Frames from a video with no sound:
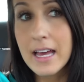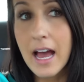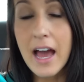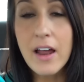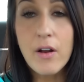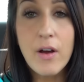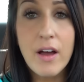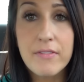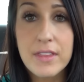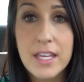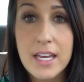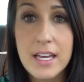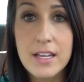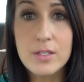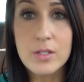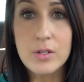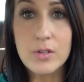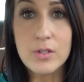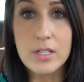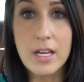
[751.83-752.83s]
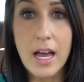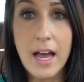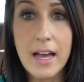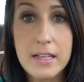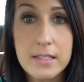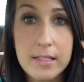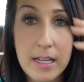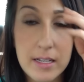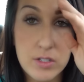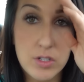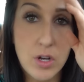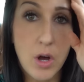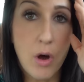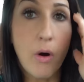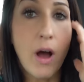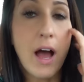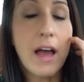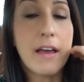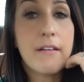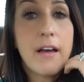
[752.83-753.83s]
I don't have the answers, guys. I
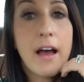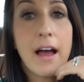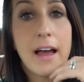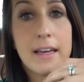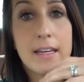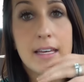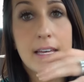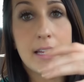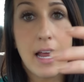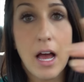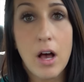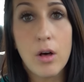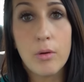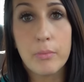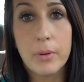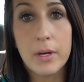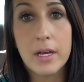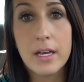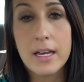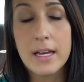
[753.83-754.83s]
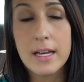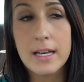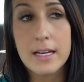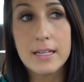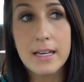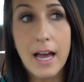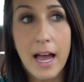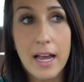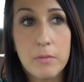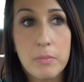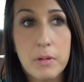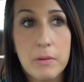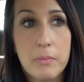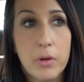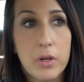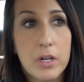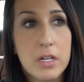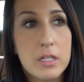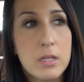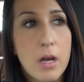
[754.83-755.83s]
don't. I can help guide
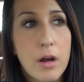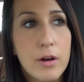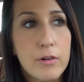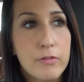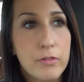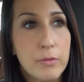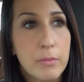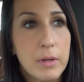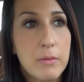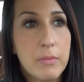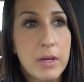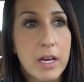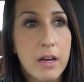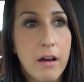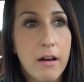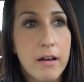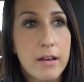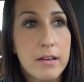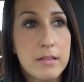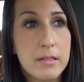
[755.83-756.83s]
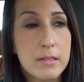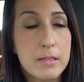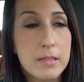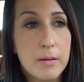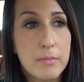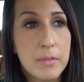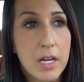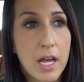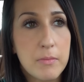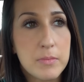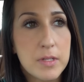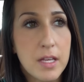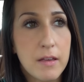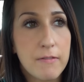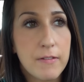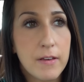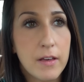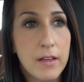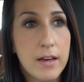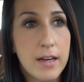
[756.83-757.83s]
people, and it's hard for me because sometimes I
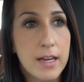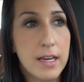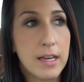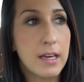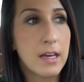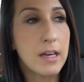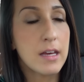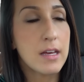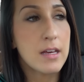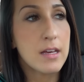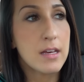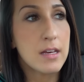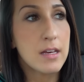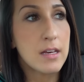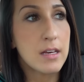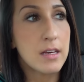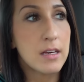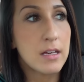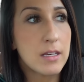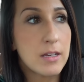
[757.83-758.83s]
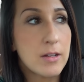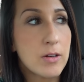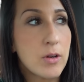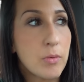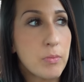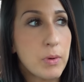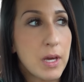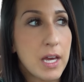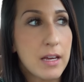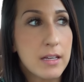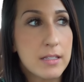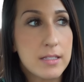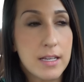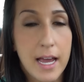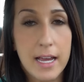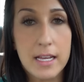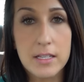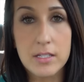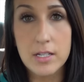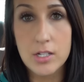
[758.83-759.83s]
feel like, you know, being a
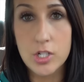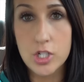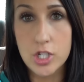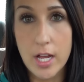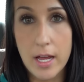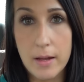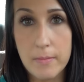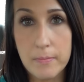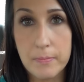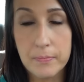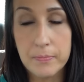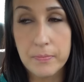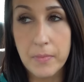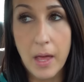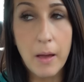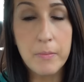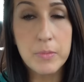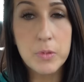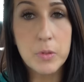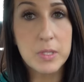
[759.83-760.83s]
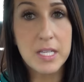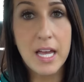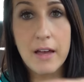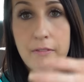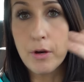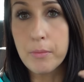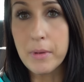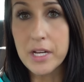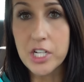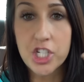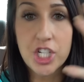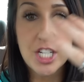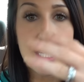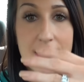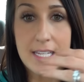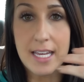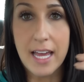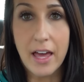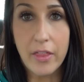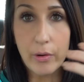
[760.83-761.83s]
dietitian, I'm supposed to have all my shit
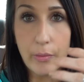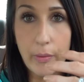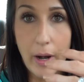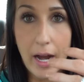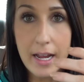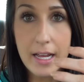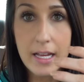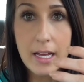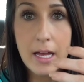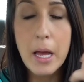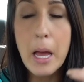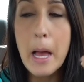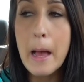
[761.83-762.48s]
together, right?